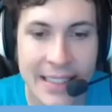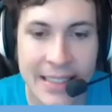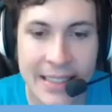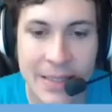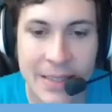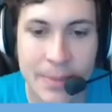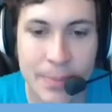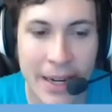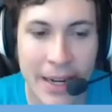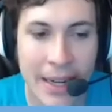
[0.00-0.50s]

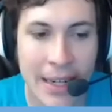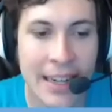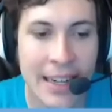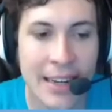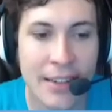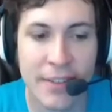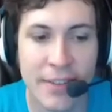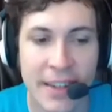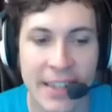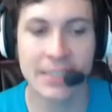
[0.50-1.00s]

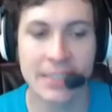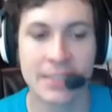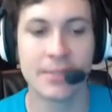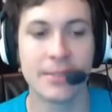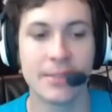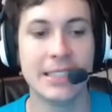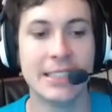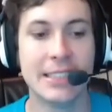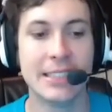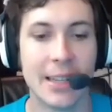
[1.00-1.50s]
sprinkling
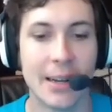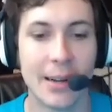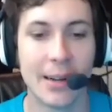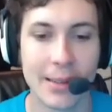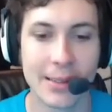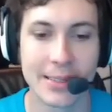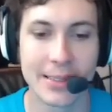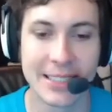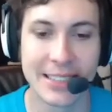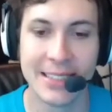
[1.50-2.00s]
victory
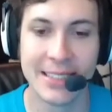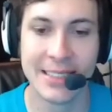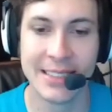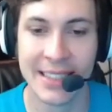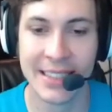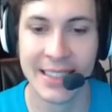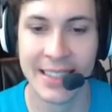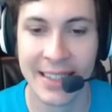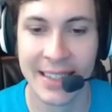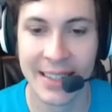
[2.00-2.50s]
sauce
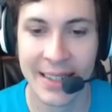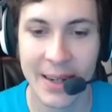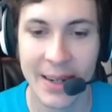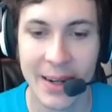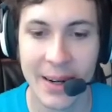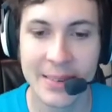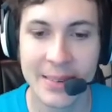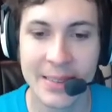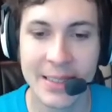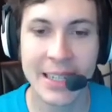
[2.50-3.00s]

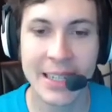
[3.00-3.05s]
on the